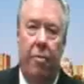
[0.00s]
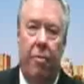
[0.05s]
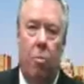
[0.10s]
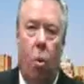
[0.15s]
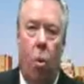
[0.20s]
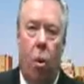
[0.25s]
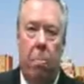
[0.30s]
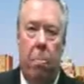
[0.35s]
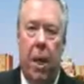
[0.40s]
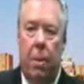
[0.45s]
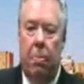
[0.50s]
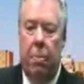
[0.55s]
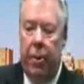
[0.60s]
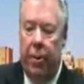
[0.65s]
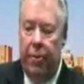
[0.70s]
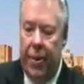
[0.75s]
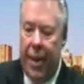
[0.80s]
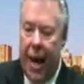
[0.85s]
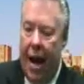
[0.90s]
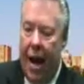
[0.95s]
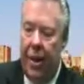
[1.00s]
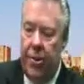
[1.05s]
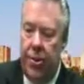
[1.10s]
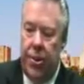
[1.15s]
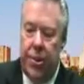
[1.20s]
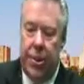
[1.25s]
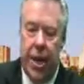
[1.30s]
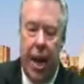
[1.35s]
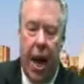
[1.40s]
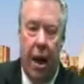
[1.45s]
of more people, you've got to
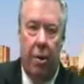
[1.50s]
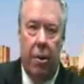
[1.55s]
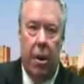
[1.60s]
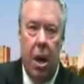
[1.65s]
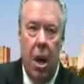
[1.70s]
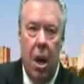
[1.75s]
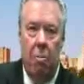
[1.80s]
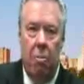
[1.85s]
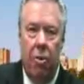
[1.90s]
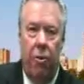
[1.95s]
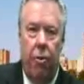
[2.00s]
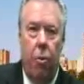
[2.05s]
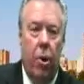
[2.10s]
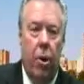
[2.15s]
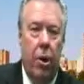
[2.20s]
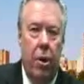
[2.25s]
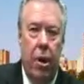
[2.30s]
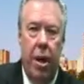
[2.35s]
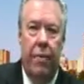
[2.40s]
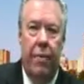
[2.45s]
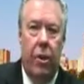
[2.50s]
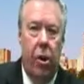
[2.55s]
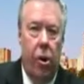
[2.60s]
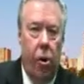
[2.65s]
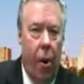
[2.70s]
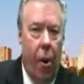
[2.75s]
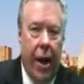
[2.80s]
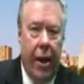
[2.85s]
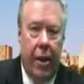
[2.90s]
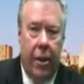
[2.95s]
sit down before you even
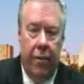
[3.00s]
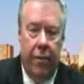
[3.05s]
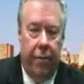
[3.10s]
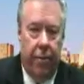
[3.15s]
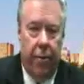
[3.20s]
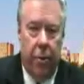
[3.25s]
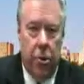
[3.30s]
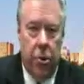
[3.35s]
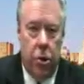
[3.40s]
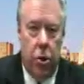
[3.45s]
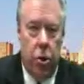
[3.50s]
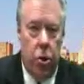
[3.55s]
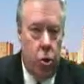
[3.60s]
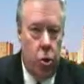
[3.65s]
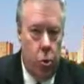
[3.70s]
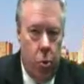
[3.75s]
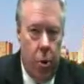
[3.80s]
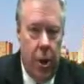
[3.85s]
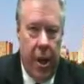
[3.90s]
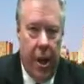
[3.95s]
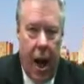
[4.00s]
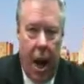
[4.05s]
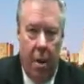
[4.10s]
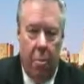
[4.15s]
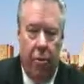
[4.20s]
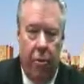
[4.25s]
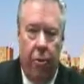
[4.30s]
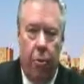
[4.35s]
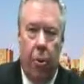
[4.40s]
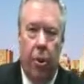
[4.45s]
crank the first tweet out,
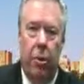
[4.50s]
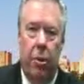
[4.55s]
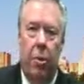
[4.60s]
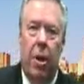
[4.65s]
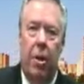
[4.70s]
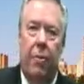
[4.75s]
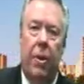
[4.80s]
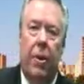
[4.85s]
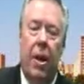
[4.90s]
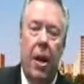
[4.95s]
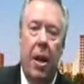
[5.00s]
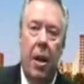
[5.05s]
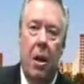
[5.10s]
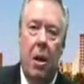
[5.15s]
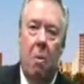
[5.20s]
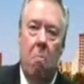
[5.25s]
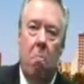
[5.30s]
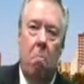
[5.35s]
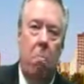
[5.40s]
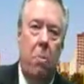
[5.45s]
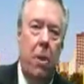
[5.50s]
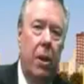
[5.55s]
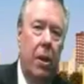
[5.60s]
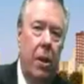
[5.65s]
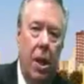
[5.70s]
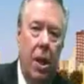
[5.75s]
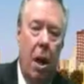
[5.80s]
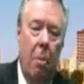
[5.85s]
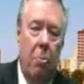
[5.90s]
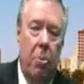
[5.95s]
before you even
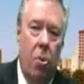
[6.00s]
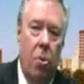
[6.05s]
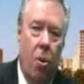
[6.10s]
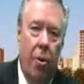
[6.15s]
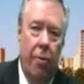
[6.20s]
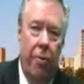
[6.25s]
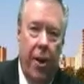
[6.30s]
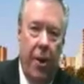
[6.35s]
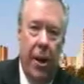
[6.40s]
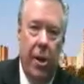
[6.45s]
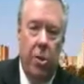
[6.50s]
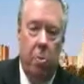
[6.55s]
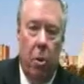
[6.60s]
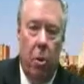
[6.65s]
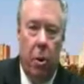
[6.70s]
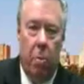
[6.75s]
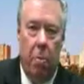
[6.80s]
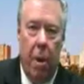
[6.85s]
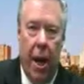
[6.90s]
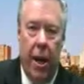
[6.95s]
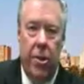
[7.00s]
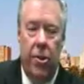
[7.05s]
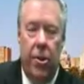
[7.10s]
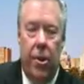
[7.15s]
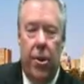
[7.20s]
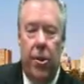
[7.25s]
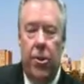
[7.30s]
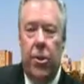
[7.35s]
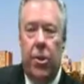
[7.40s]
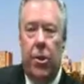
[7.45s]
build up your Facebook page
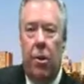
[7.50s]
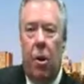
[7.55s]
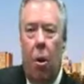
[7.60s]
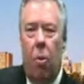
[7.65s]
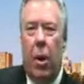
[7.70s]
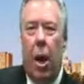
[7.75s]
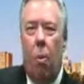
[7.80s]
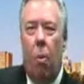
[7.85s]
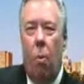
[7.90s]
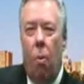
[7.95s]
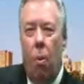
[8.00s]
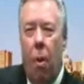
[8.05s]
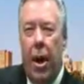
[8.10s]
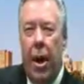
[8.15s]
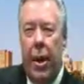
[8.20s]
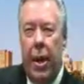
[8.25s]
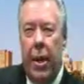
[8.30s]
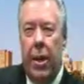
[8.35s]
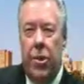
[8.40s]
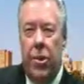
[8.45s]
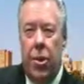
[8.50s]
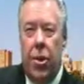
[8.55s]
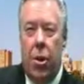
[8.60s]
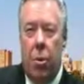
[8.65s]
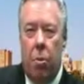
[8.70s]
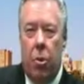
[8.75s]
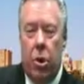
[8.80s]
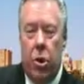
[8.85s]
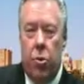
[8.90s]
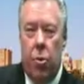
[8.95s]
and consider, okay, what is it
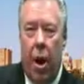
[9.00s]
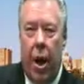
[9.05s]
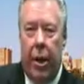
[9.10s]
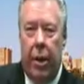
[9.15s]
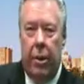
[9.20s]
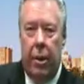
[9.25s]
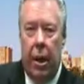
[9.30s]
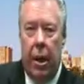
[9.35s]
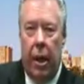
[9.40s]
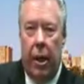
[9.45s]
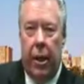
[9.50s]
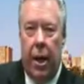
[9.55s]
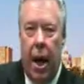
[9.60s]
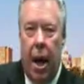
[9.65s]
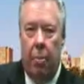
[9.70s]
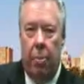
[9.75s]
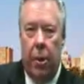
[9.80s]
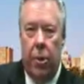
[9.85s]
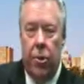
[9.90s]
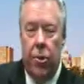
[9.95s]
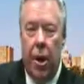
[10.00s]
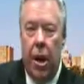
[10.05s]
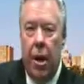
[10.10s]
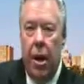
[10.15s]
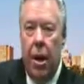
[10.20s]
that we're trying to accomplish?